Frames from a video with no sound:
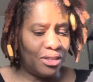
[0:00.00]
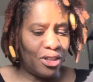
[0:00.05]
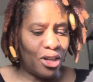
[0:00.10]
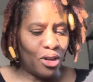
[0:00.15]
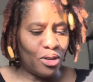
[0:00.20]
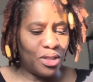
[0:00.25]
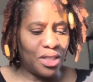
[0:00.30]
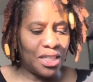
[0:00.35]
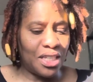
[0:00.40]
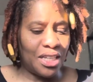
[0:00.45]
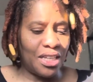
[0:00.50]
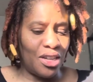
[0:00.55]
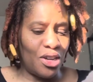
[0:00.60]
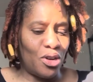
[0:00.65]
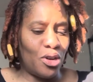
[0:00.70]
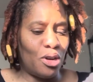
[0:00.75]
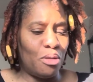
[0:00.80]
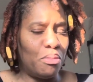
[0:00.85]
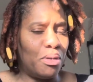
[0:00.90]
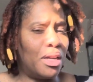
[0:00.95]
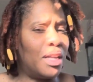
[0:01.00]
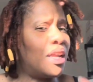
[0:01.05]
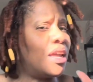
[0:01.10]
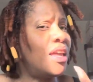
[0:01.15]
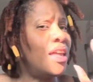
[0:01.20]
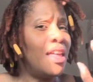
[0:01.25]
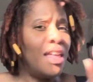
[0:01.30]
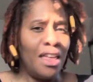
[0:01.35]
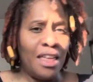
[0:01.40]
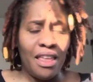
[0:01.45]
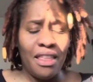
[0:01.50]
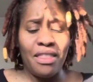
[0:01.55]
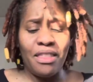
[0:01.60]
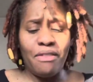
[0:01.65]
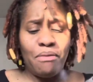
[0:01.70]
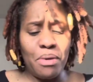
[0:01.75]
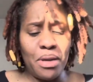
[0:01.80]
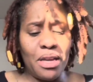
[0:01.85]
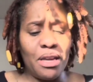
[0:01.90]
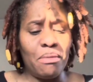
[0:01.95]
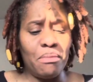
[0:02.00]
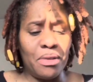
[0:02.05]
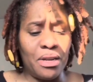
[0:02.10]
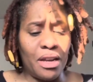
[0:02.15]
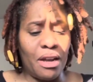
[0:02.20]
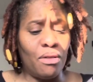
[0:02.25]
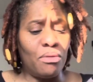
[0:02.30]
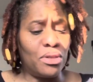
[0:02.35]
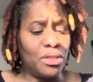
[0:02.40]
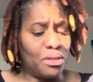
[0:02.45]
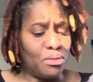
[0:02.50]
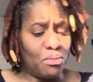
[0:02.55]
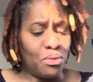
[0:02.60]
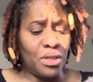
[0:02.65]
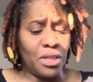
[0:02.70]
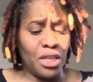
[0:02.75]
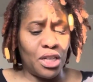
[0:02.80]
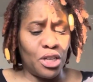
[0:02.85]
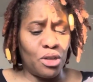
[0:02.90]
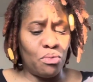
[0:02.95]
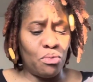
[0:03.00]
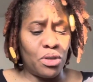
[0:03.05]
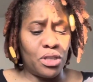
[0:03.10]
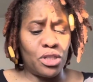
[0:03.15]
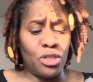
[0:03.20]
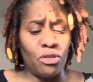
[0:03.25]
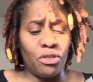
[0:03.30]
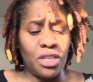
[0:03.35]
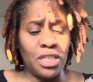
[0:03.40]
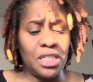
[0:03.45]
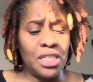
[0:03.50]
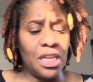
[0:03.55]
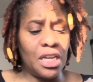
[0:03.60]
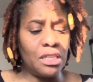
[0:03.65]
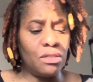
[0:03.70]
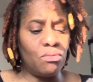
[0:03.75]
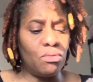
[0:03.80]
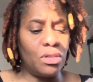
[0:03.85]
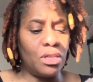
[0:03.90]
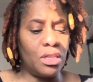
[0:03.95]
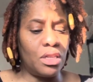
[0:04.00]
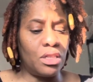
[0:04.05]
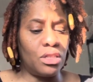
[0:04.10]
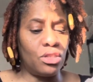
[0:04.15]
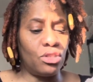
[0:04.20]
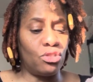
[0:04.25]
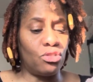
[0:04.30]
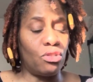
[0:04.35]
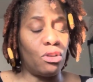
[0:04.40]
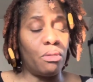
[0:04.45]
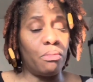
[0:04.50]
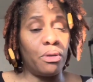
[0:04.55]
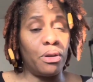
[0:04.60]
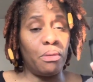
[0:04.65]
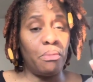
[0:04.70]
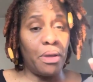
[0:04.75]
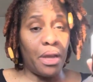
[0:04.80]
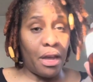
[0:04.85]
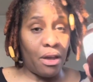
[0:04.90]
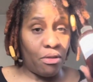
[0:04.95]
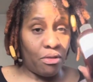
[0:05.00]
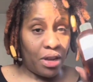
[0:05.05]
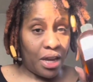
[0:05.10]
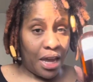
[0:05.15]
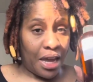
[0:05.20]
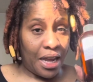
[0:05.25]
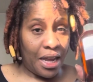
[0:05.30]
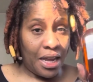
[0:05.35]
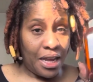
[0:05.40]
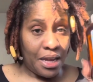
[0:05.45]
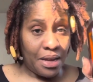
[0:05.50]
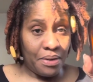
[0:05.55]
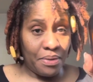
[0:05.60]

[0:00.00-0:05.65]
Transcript: scent girl, but they've been coming out with some really good ones. So this next one is the strawberry pound cake.